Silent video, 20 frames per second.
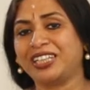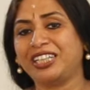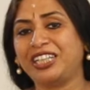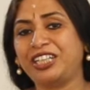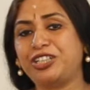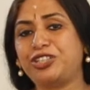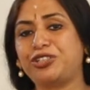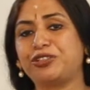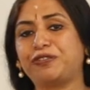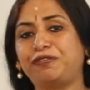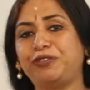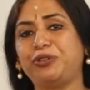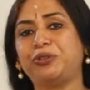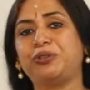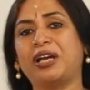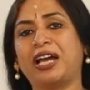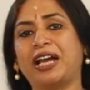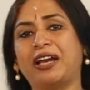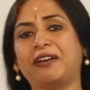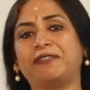Each of
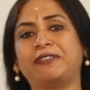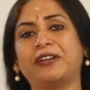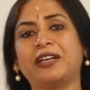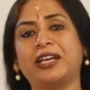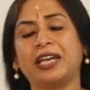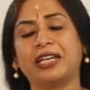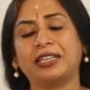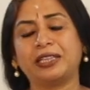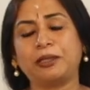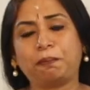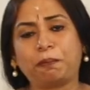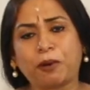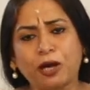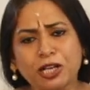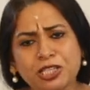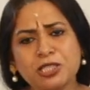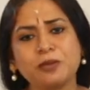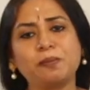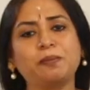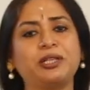you have the
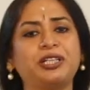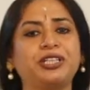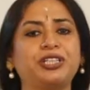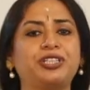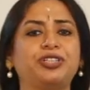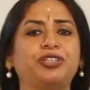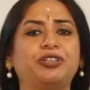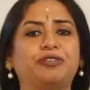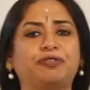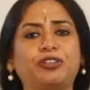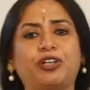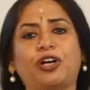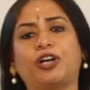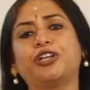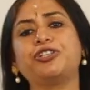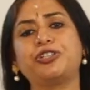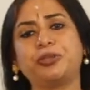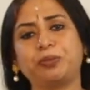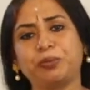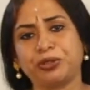possibility of
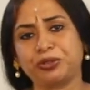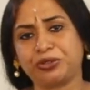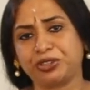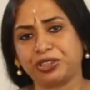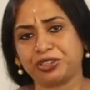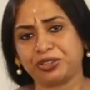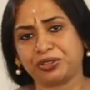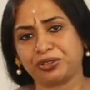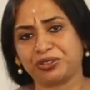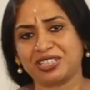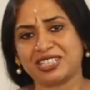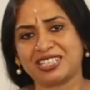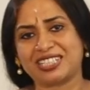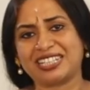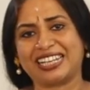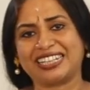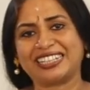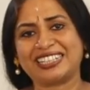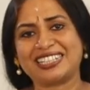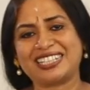contributing to this
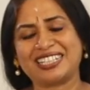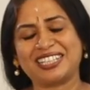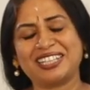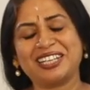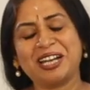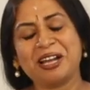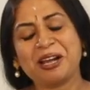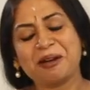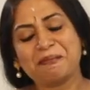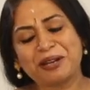legacy.